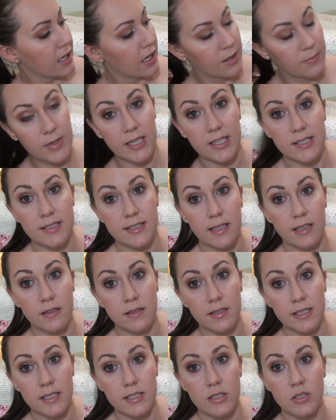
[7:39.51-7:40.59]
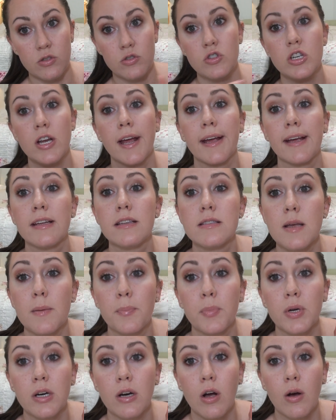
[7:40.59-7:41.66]
I mixed these two shades,
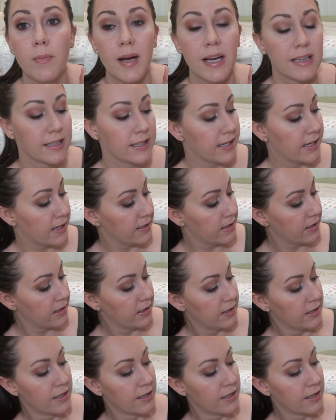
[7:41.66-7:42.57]
put it on my lid,